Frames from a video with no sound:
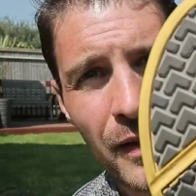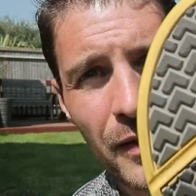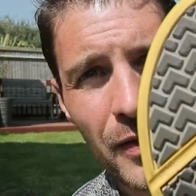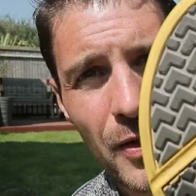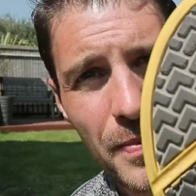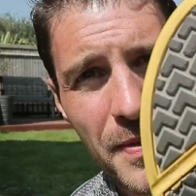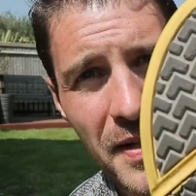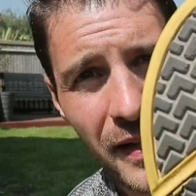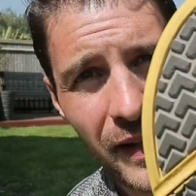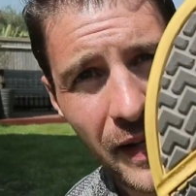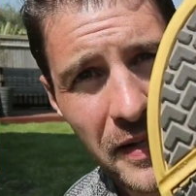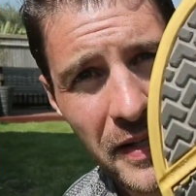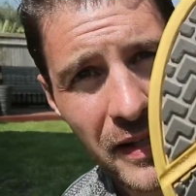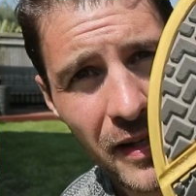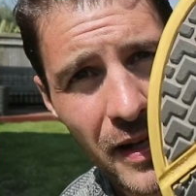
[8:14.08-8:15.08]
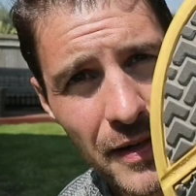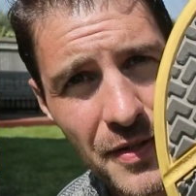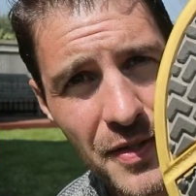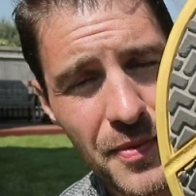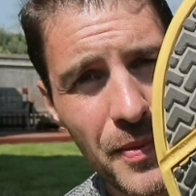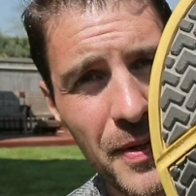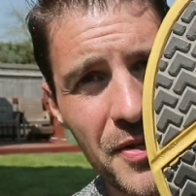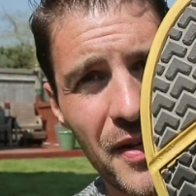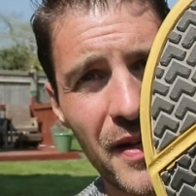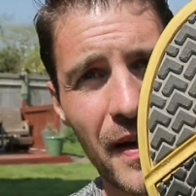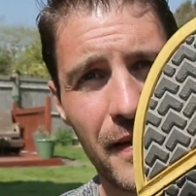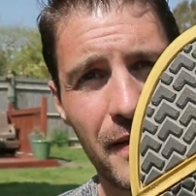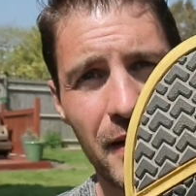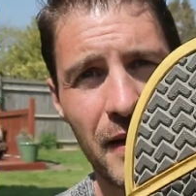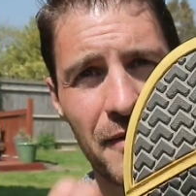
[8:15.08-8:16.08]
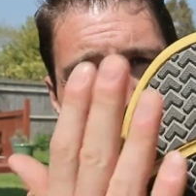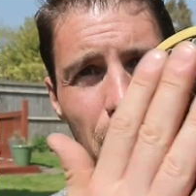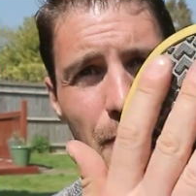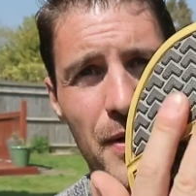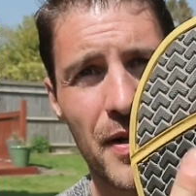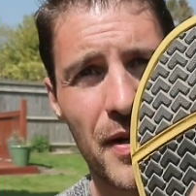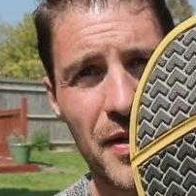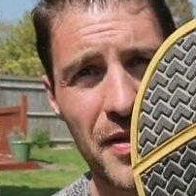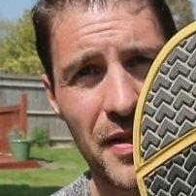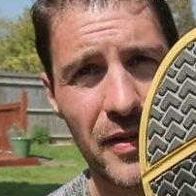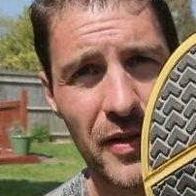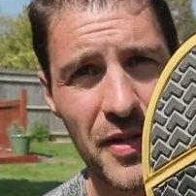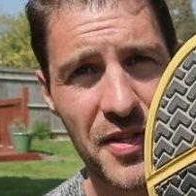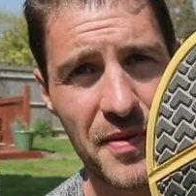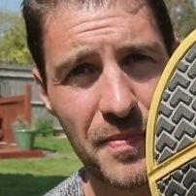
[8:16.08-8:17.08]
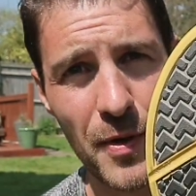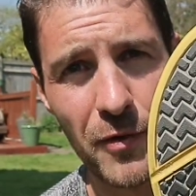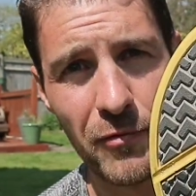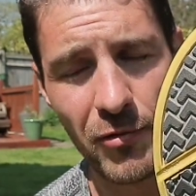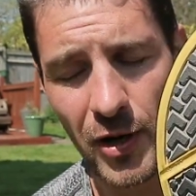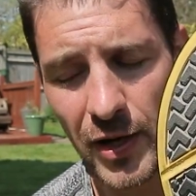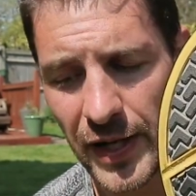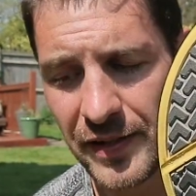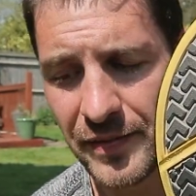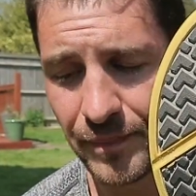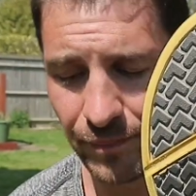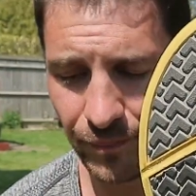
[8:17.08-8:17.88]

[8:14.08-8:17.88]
Not particularly any lugs, which again gives you a nice smooth ride.